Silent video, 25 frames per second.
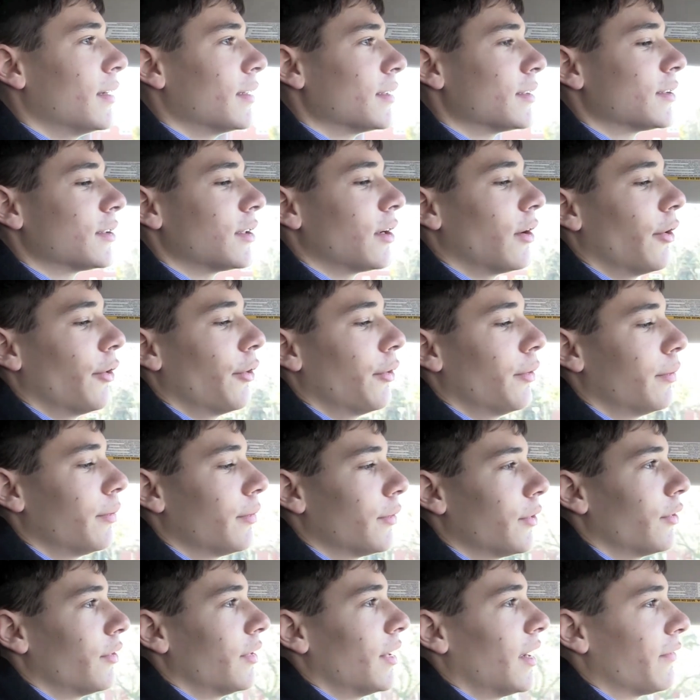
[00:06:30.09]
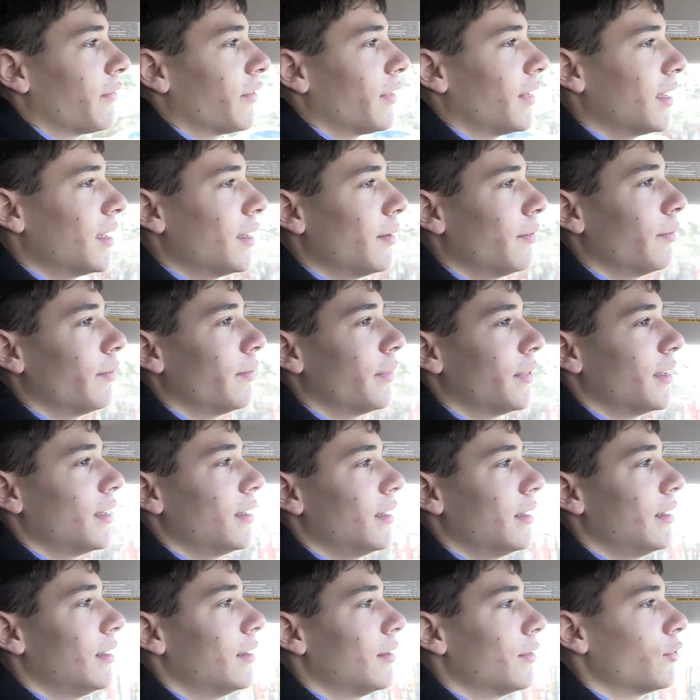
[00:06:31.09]
So you'll definitely
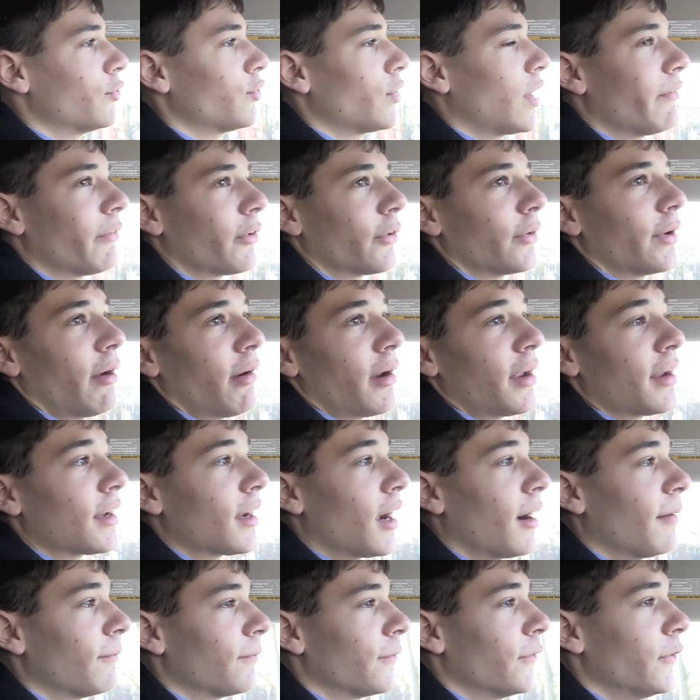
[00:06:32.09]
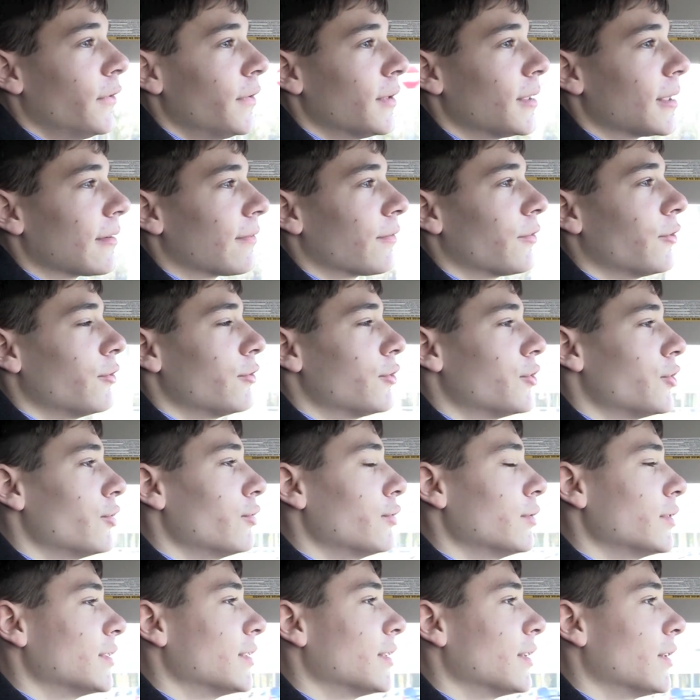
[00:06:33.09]
be driving around in comfort if you
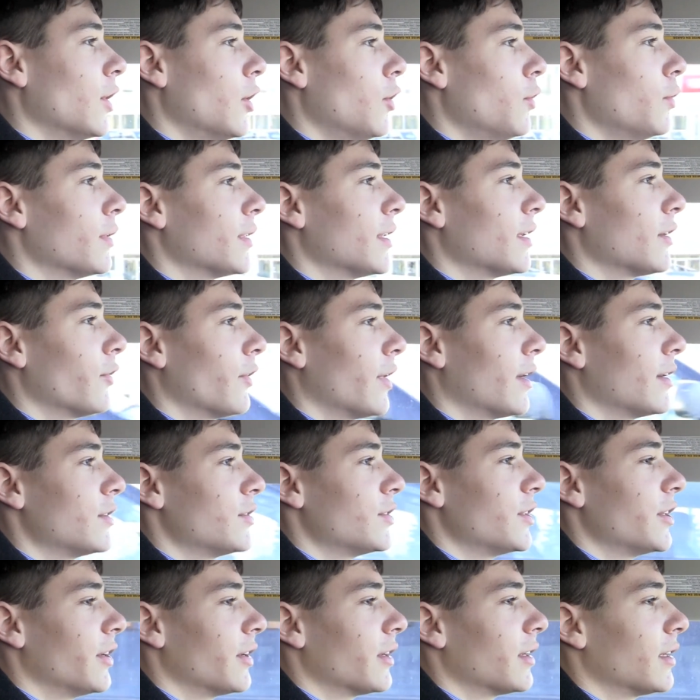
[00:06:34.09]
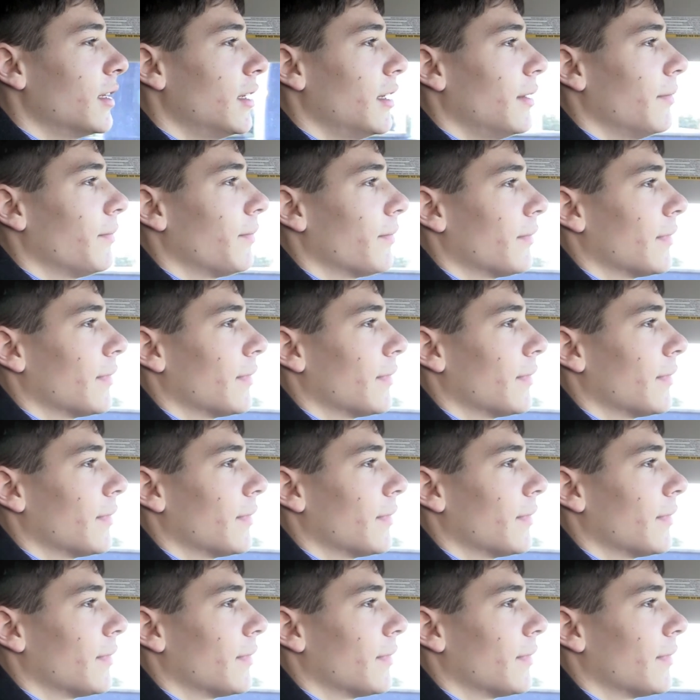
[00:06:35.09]
choose to go with the Grand Cherokee.